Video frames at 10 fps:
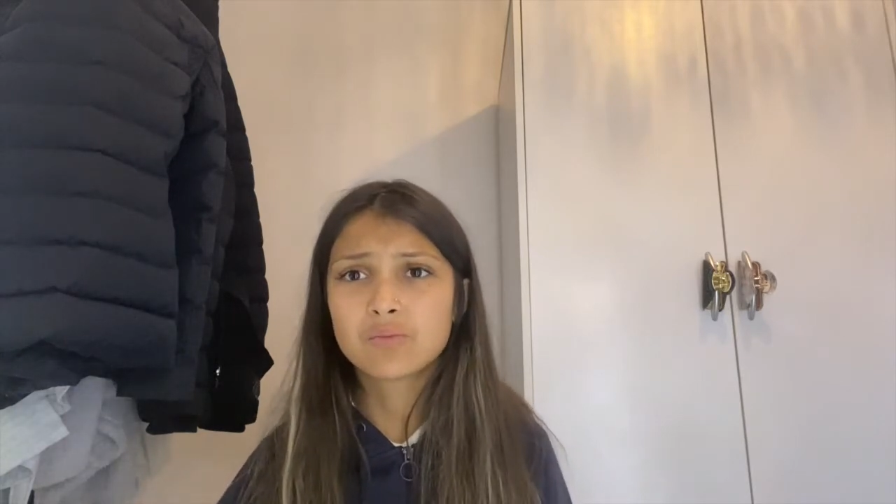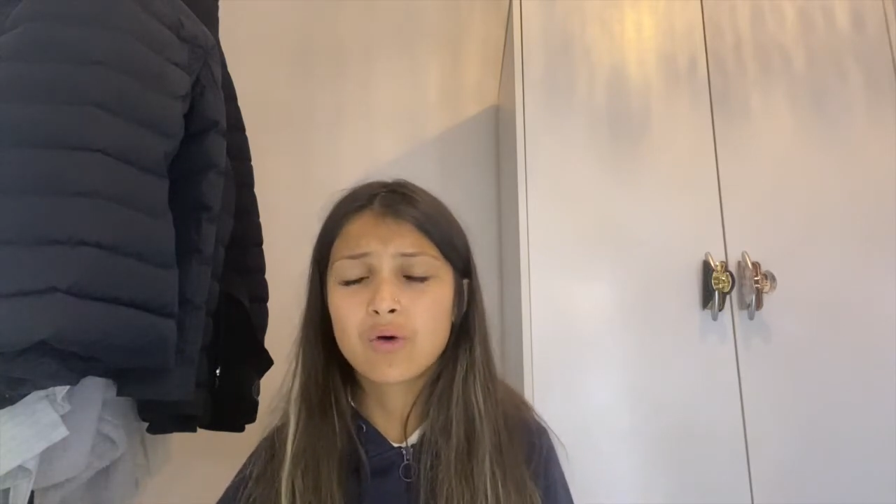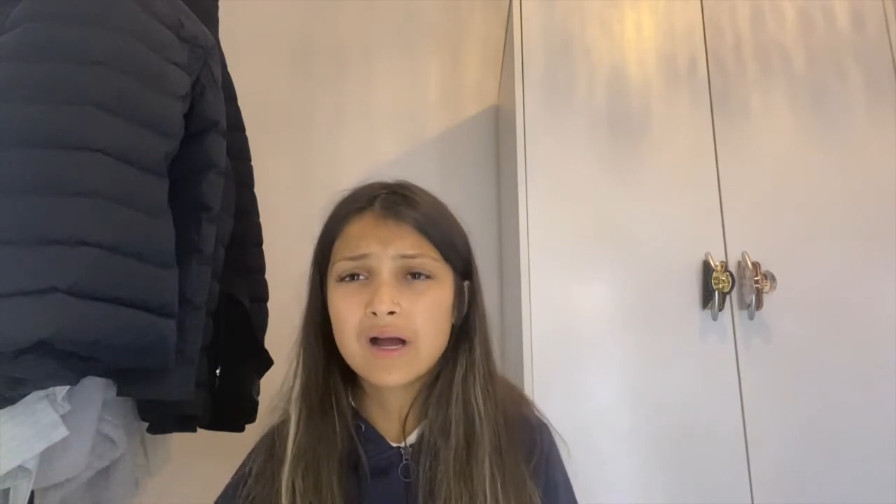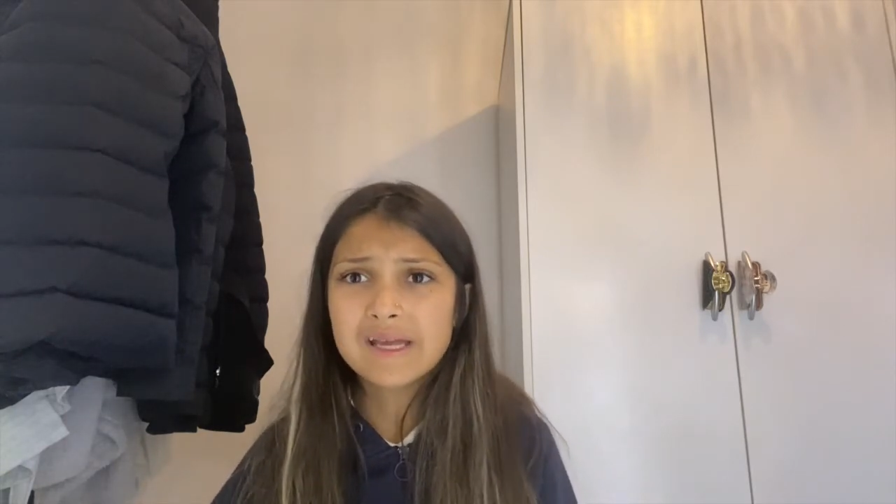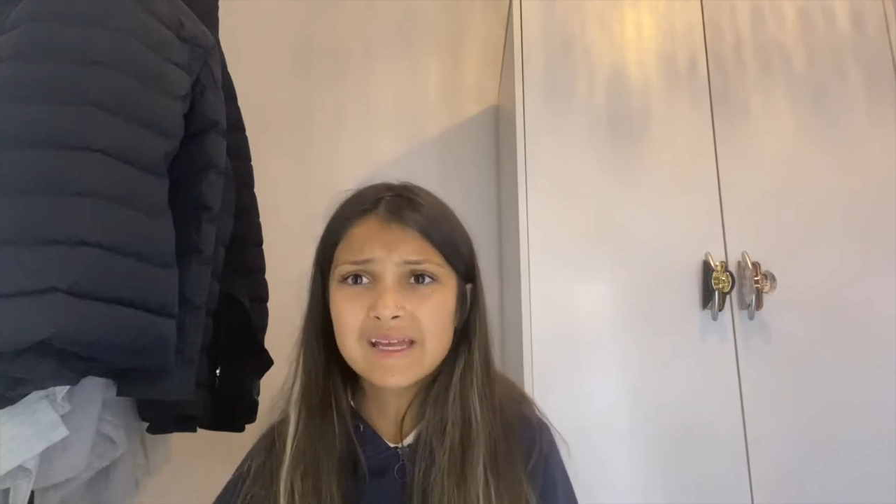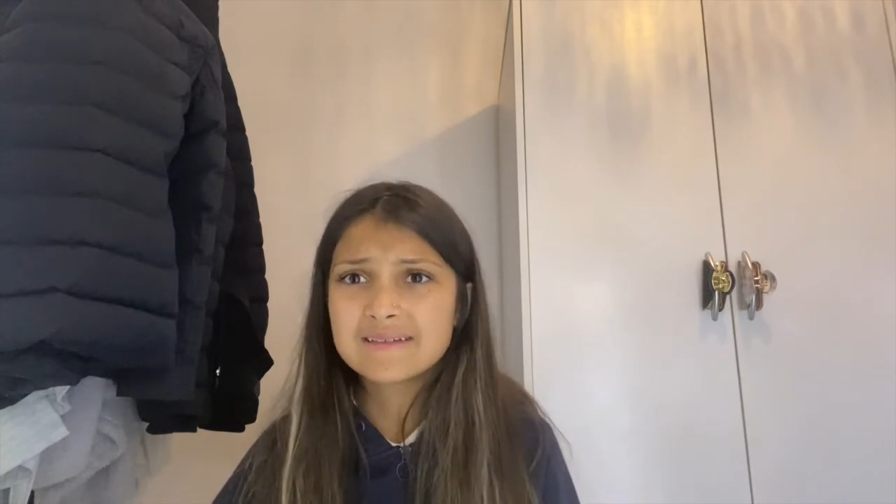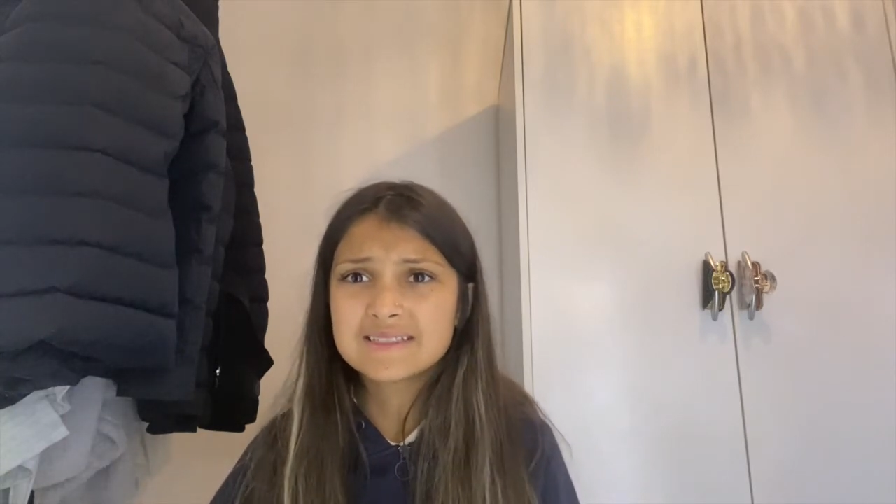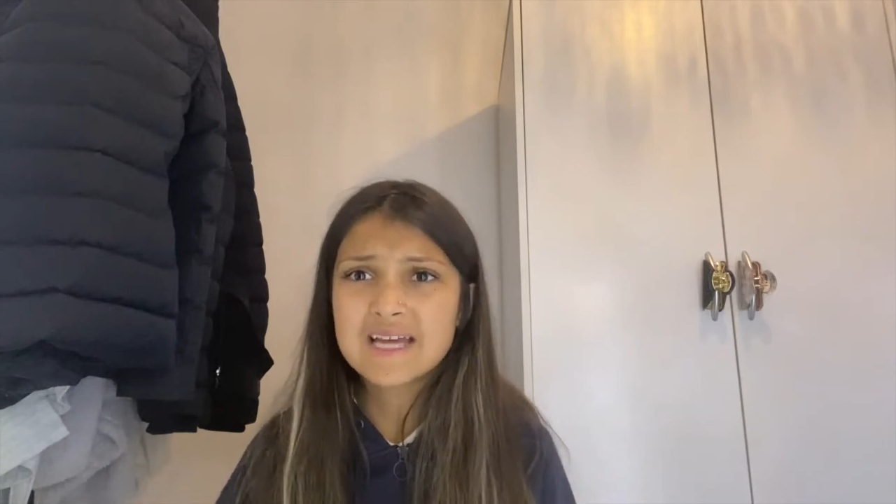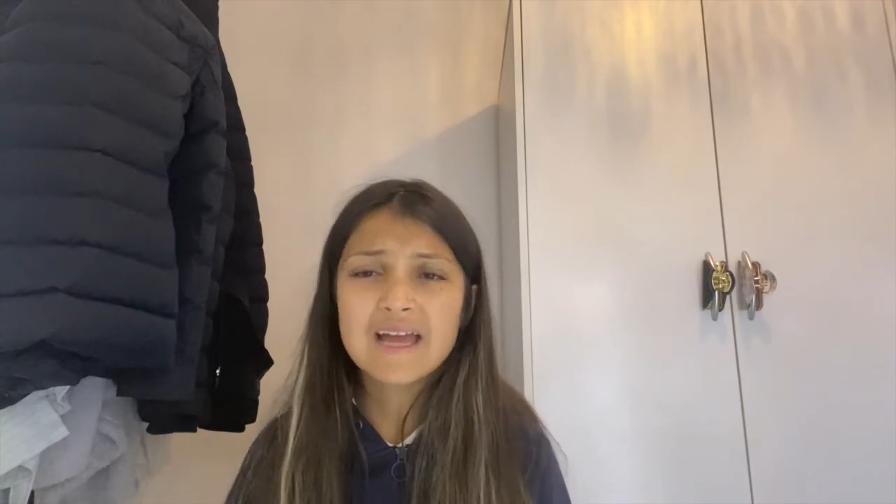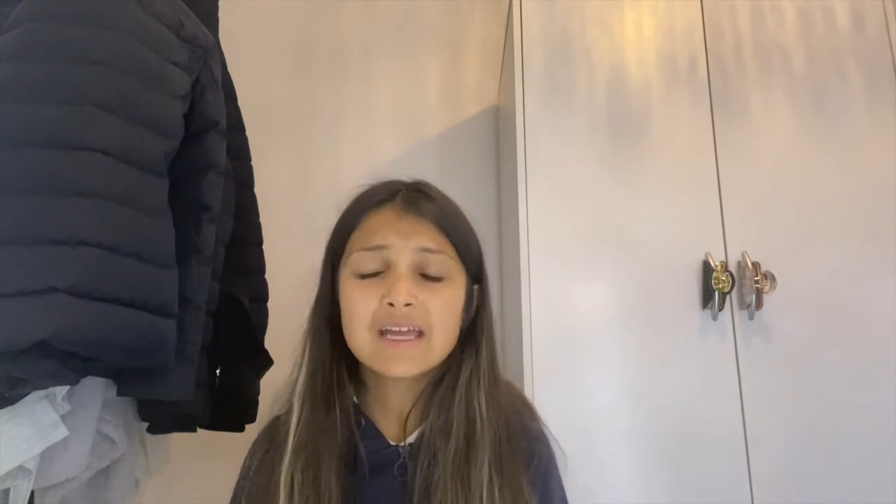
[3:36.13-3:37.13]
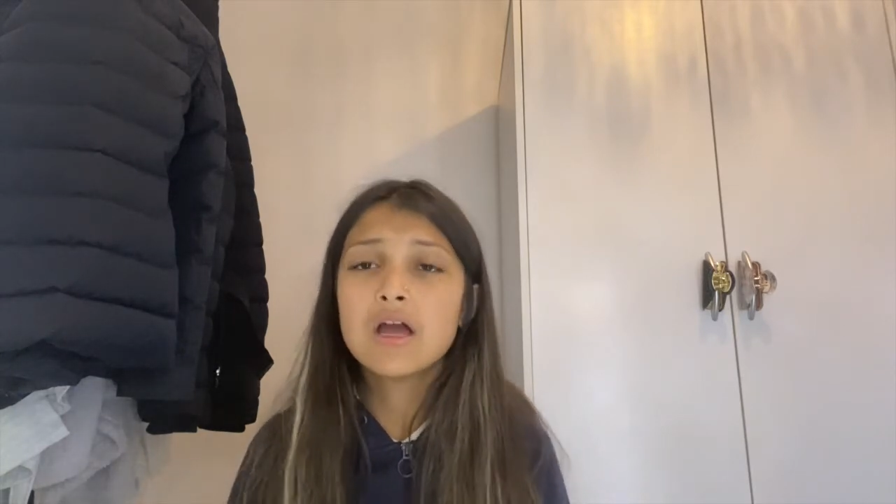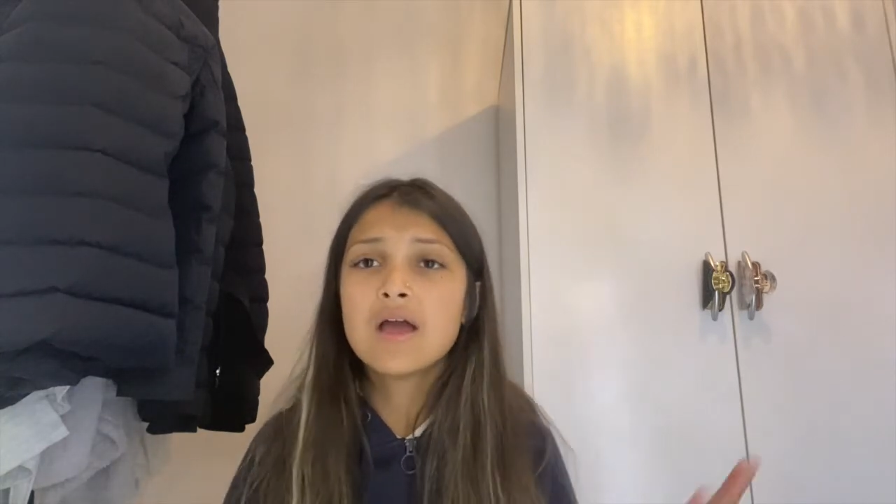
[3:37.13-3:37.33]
what I eat in a day.